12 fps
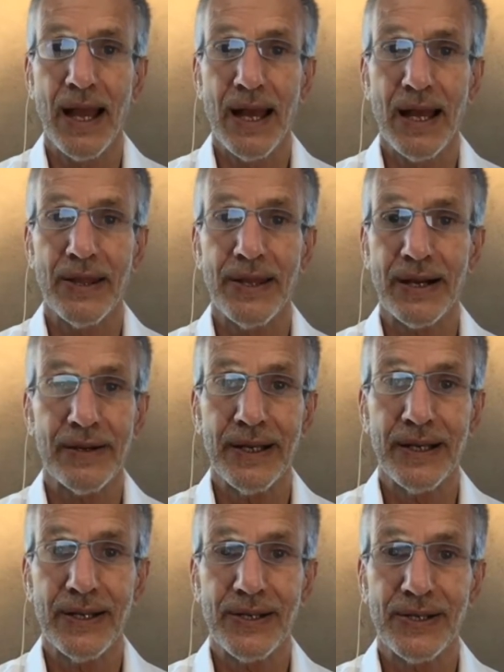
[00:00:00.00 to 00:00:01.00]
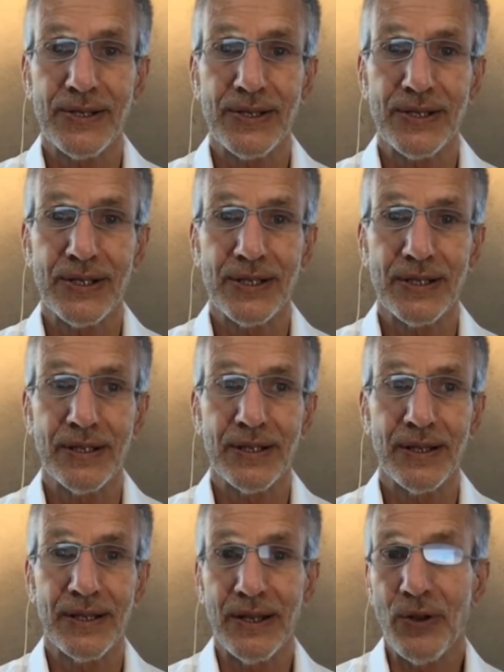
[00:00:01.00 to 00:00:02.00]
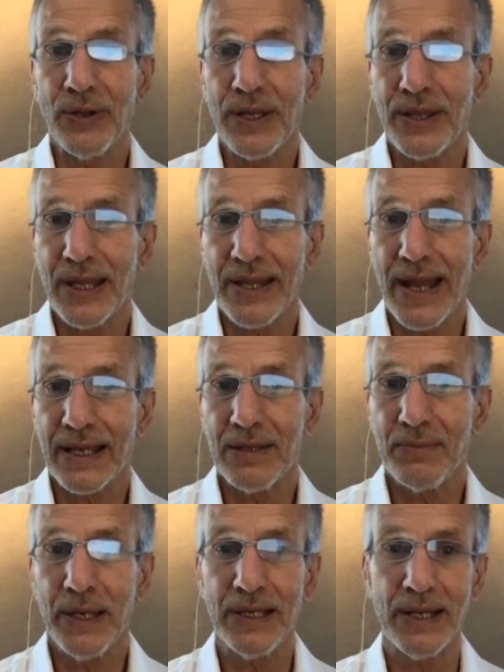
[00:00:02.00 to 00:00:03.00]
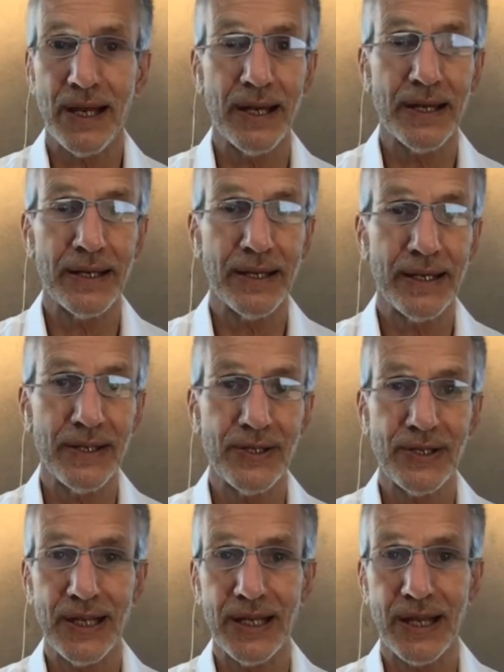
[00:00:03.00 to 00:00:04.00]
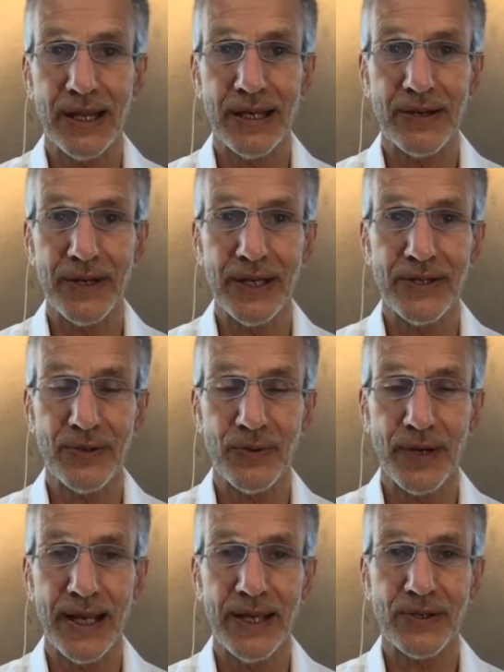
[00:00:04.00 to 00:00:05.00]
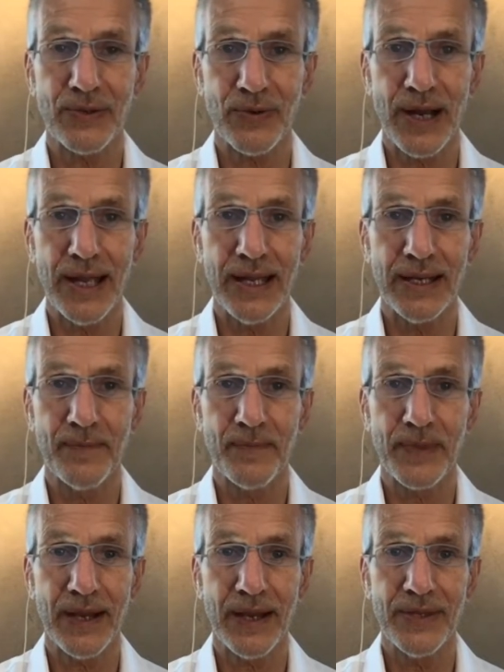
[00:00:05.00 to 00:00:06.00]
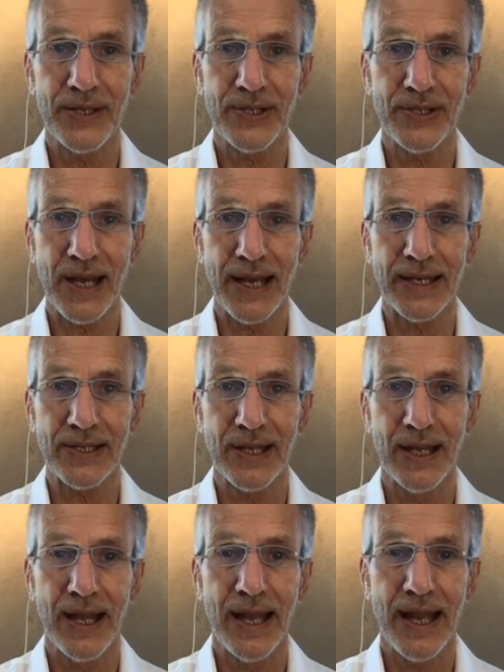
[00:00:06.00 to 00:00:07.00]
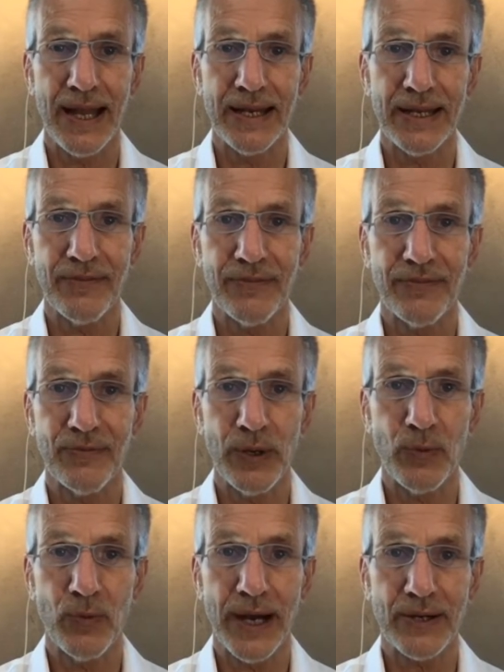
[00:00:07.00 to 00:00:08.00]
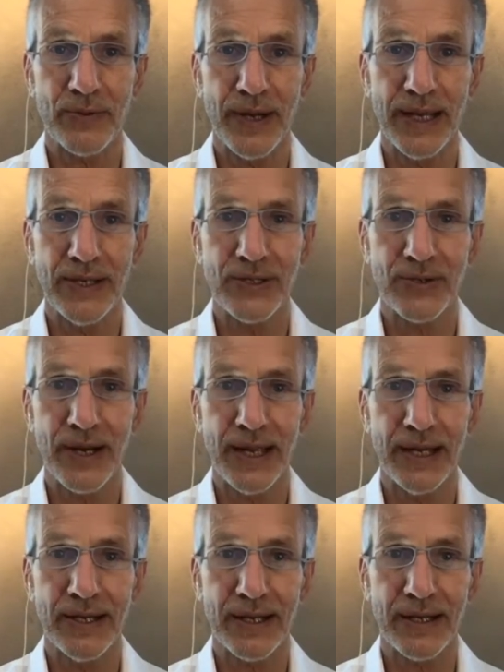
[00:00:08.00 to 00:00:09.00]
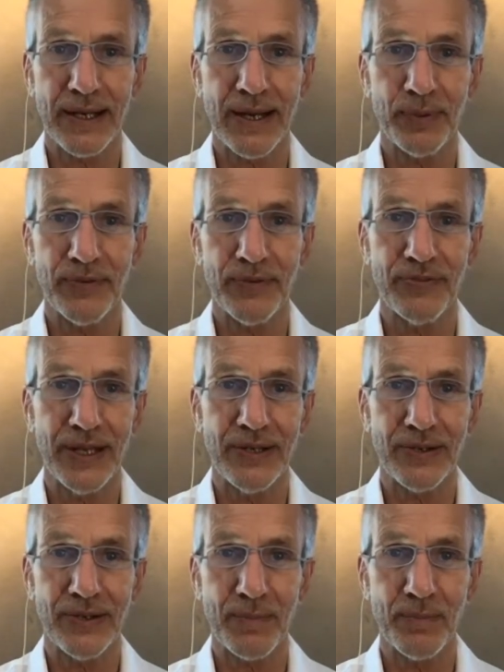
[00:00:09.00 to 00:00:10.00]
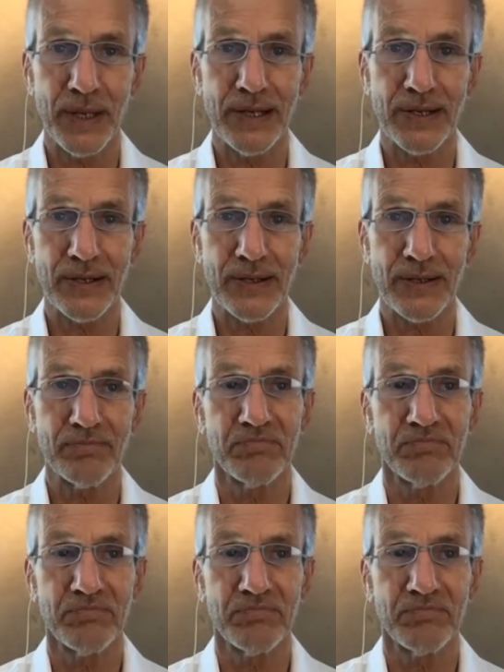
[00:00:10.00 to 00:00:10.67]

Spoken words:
The only thing that can be done is, in theory, to raise grade of the site. And if we want to raise grade a couple of feet or a meter,